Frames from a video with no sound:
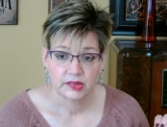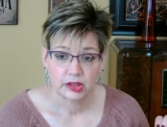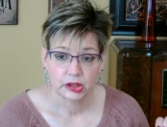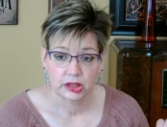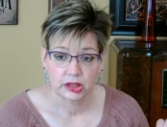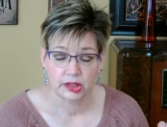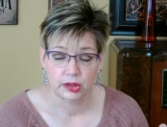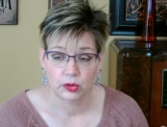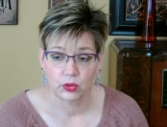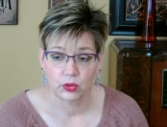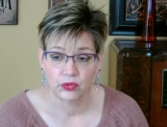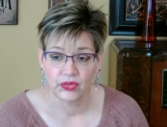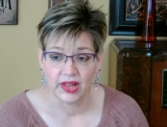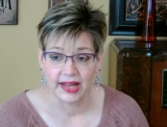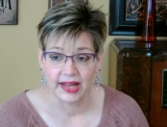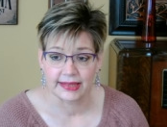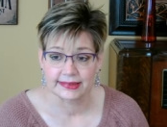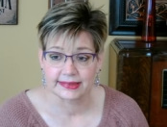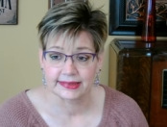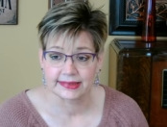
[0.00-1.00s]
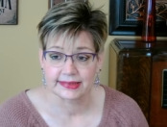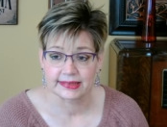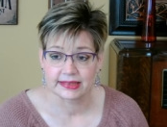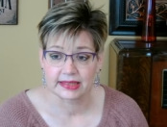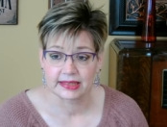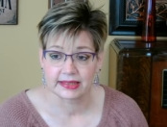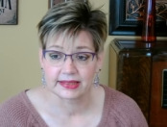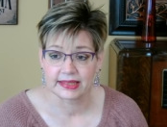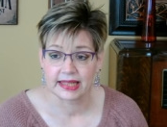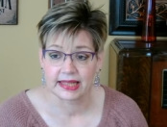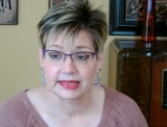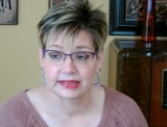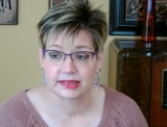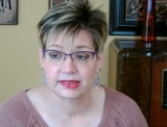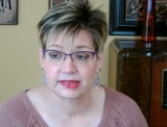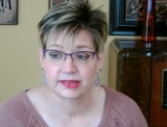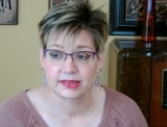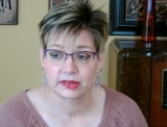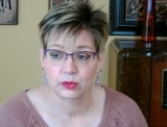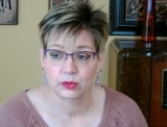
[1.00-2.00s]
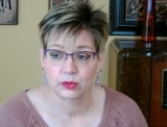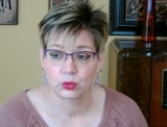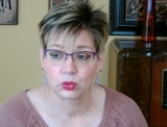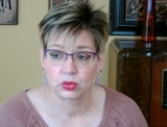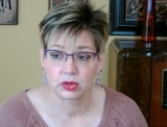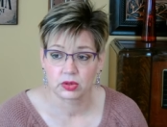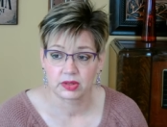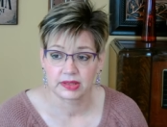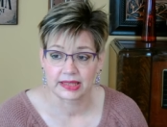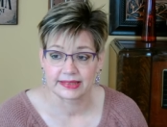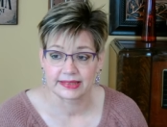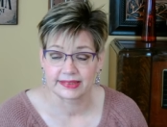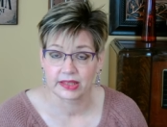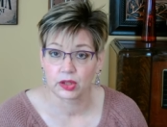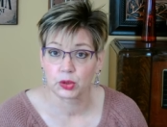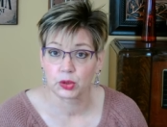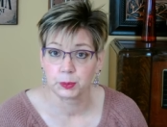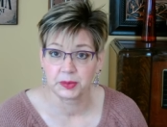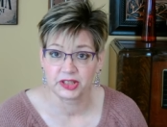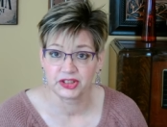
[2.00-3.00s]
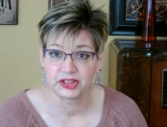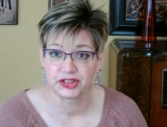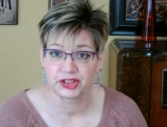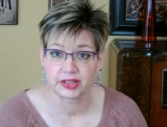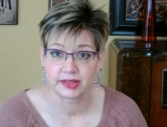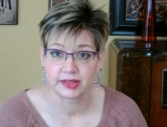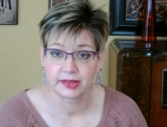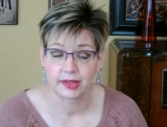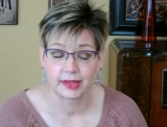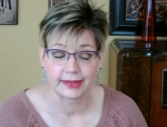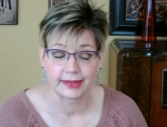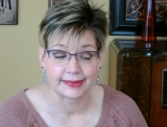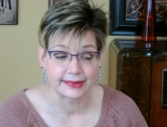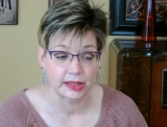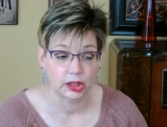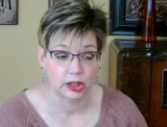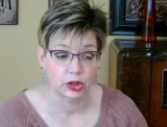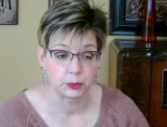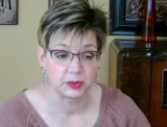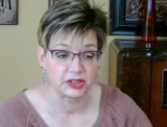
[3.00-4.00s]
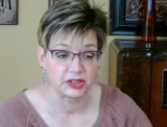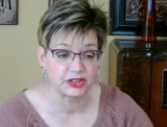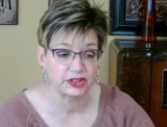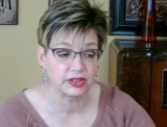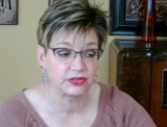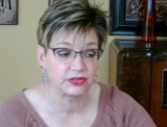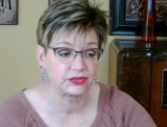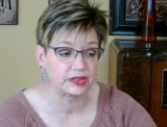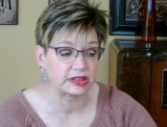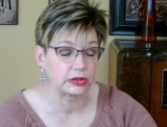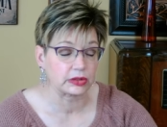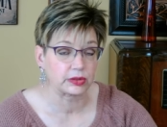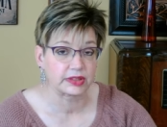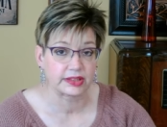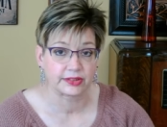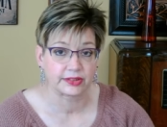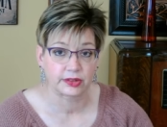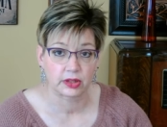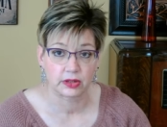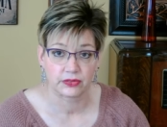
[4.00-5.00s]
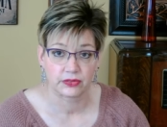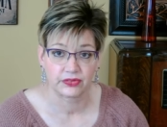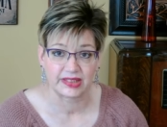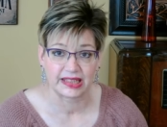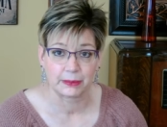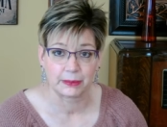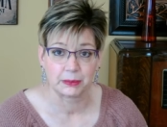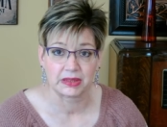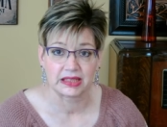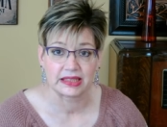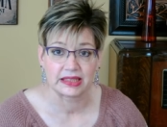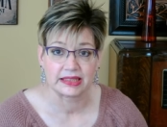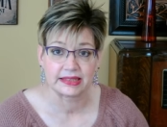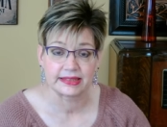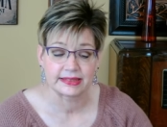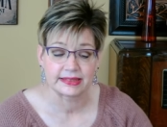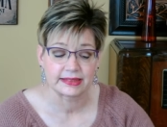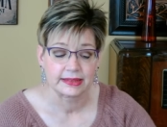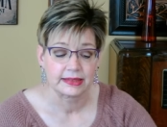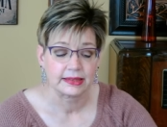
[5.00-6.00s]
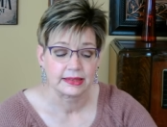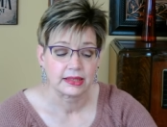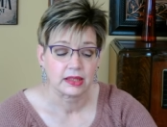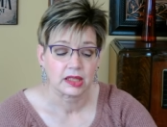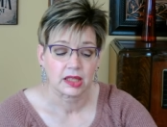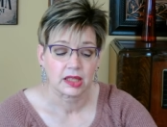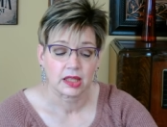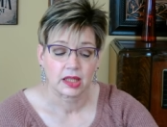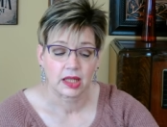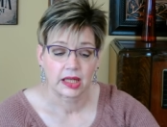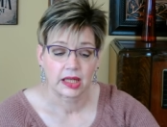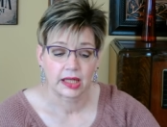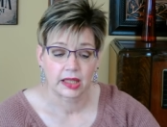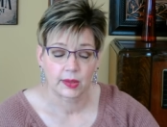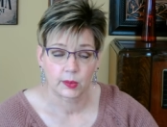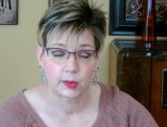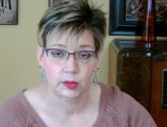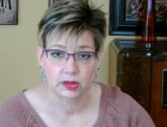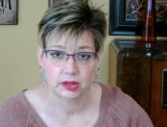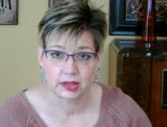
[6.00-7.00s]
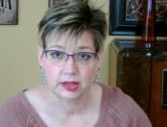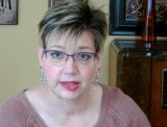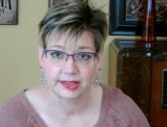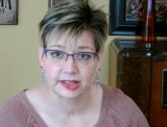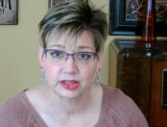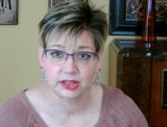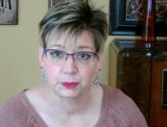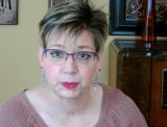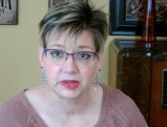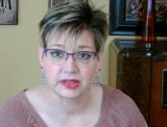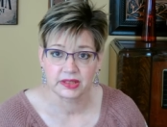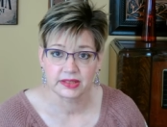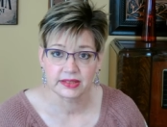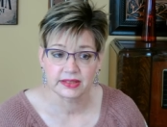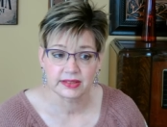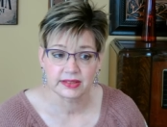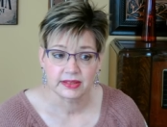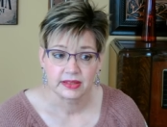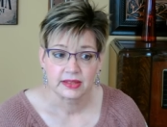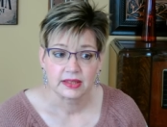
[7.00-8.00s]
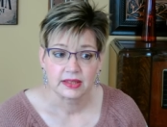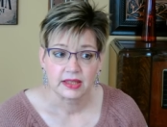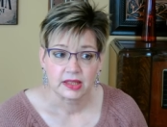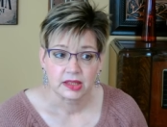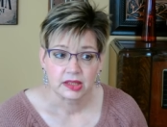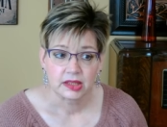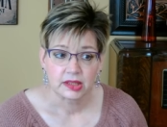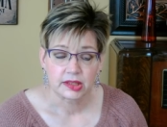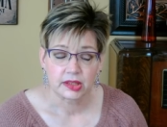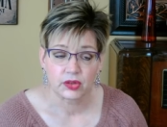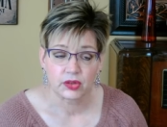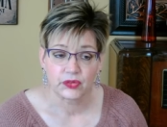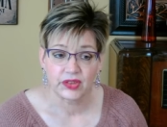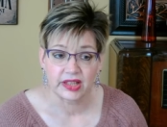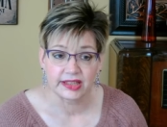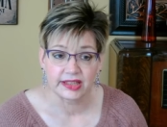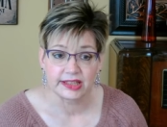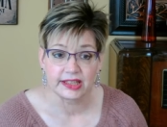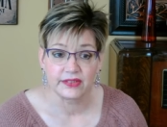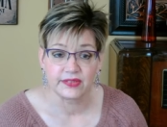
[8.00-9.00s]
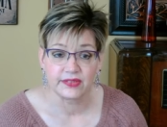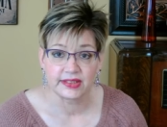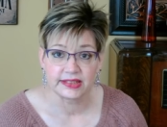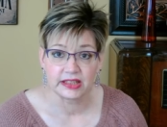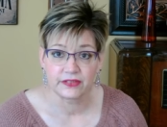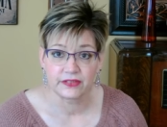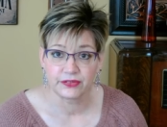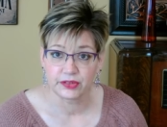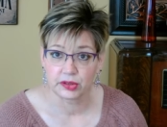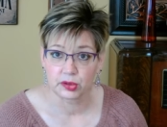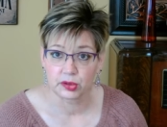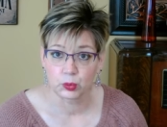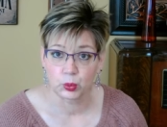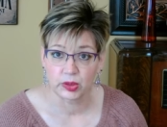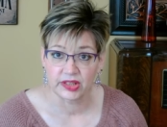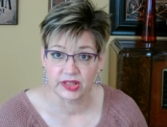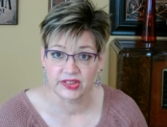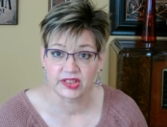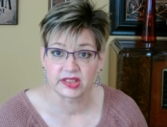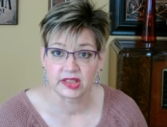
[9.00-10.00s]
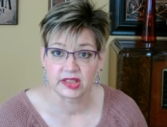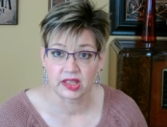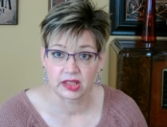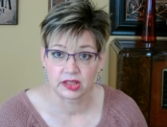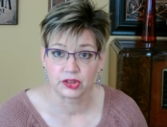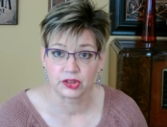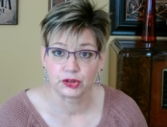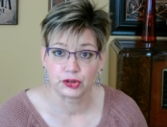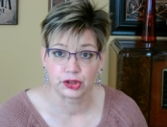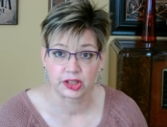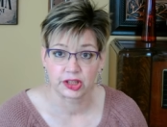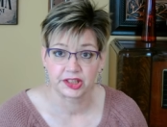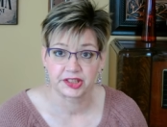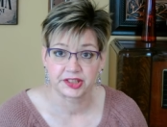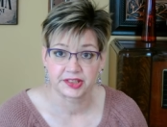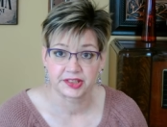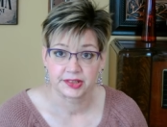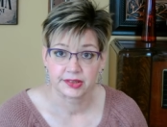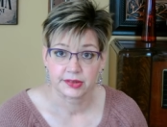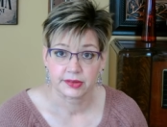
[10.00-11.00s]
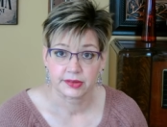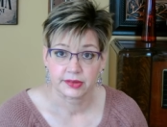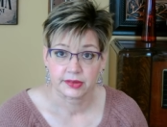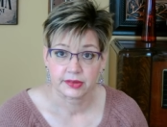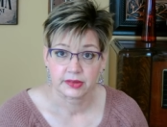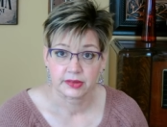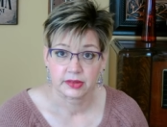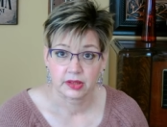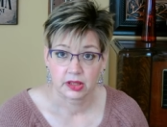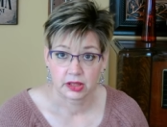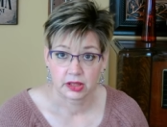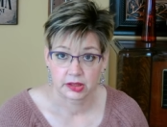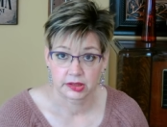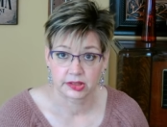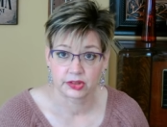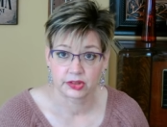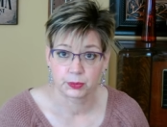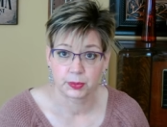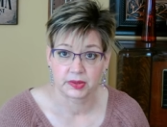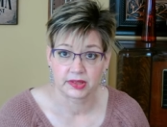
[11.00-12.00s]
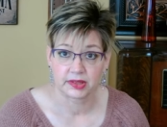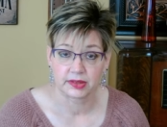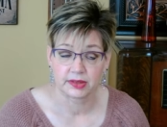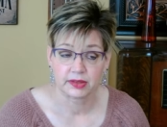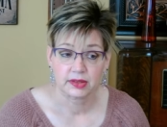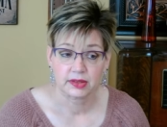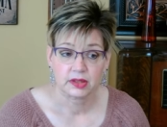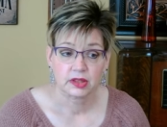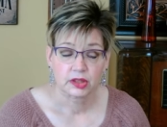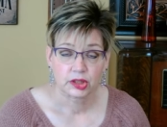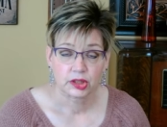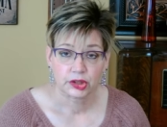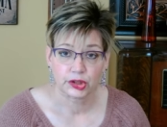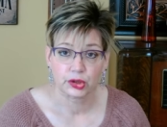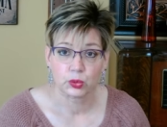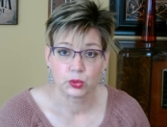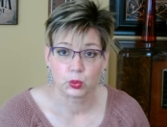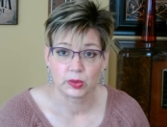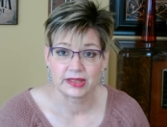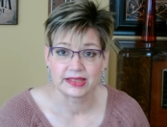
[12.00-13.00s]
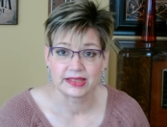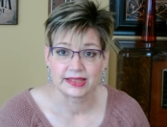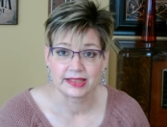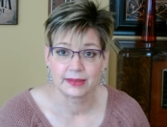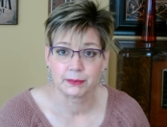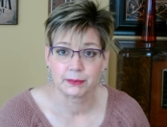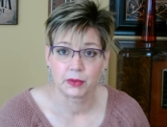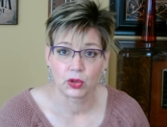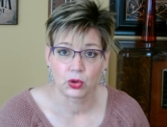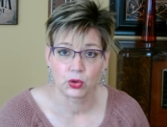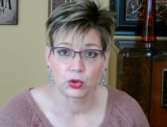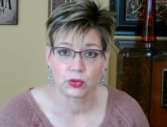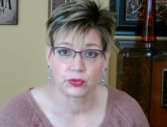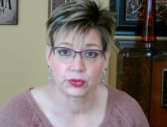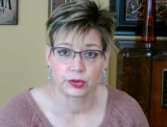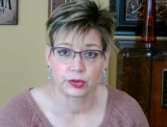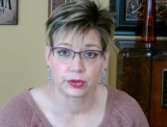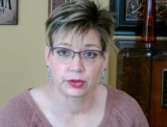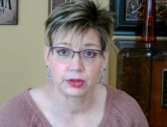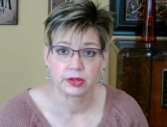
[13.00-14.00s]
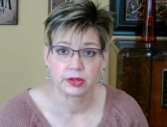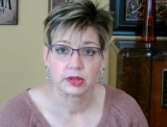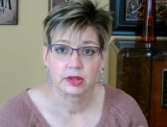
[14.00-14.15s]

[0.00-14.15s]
you know, that's, that's, that's our mission. And our mission field is our families, our husbands, you know, that even if you're with an unjust husband, you win him over